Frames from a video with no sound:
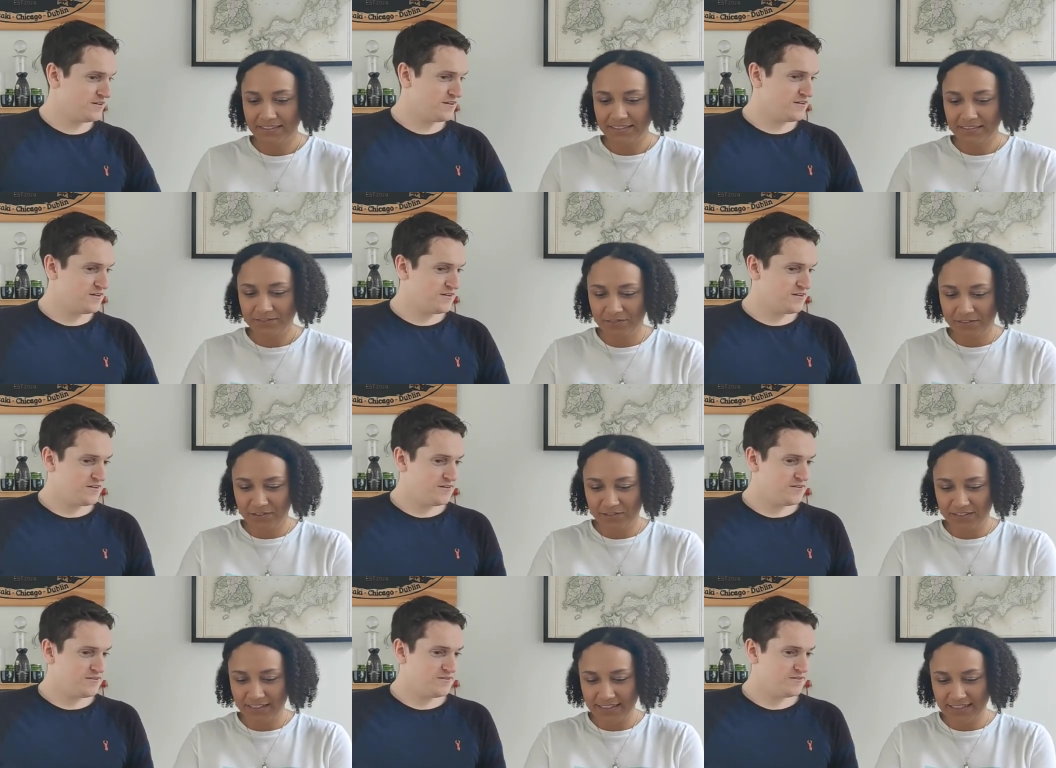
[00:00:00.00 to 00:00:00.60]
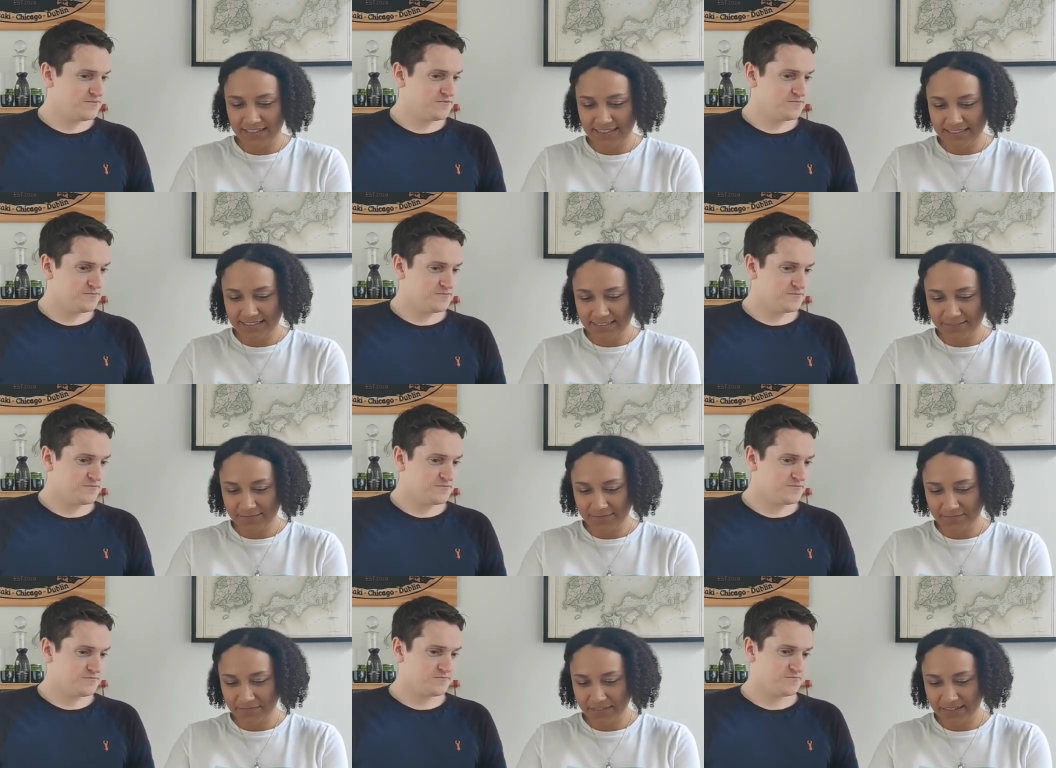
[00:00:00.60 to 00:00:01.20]
Speaker 1: let's retry these.
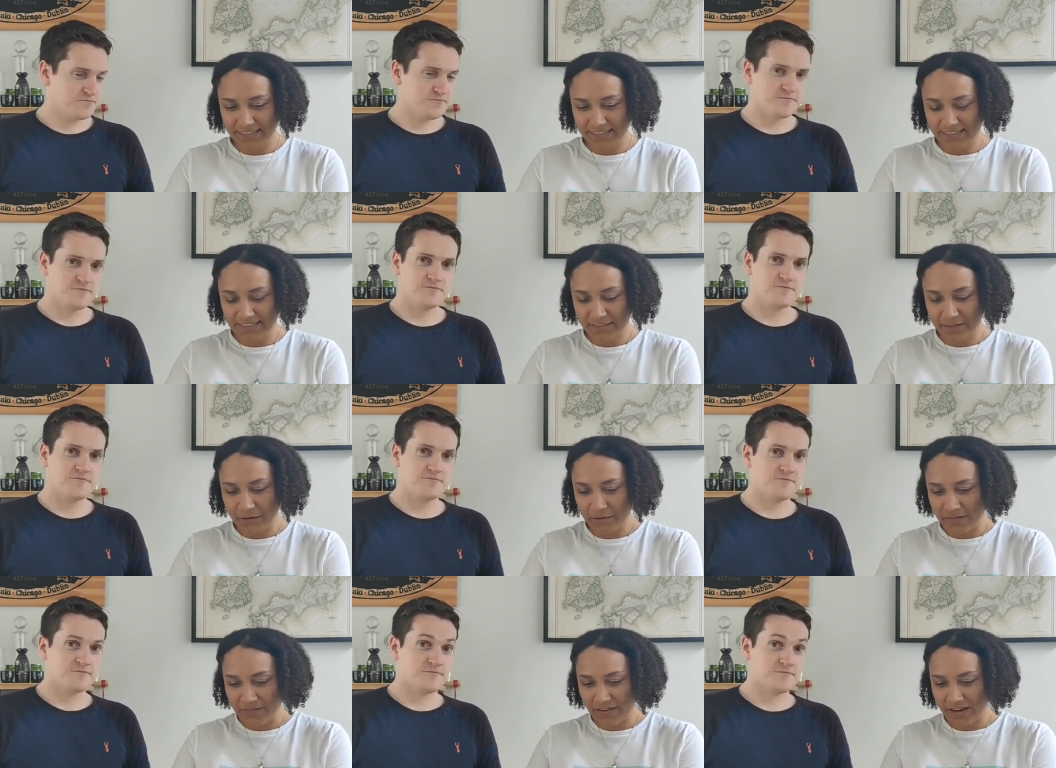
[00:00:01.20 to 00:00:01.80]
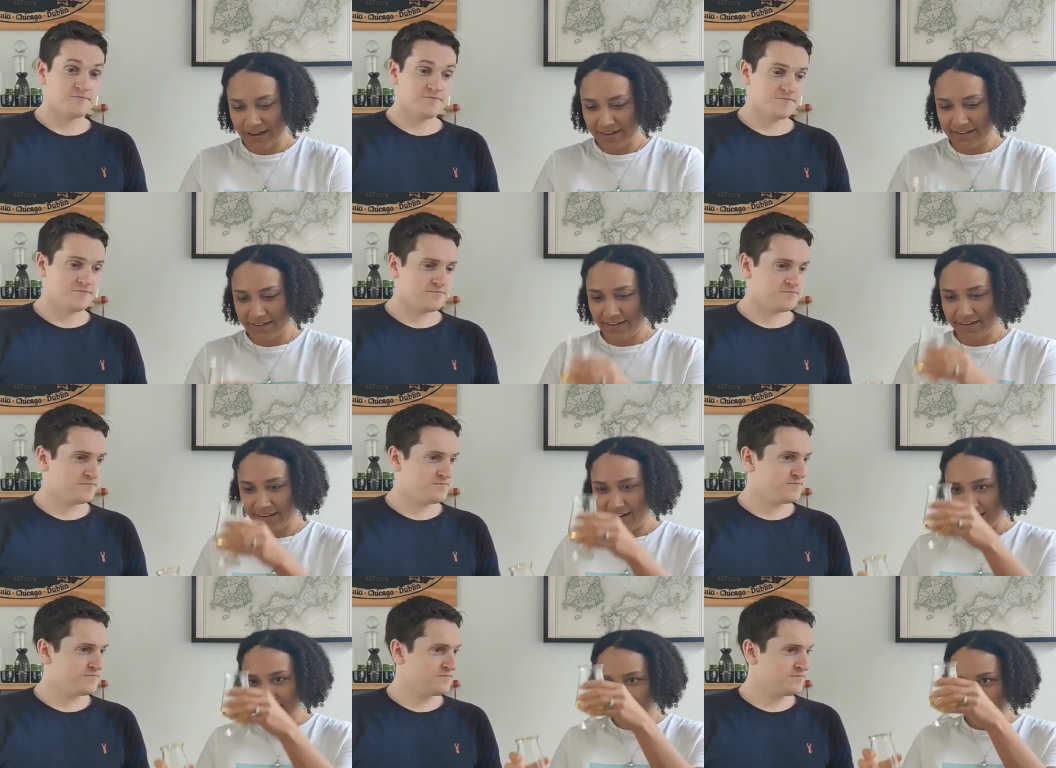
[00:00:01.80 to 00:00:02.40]
All right, so we've got a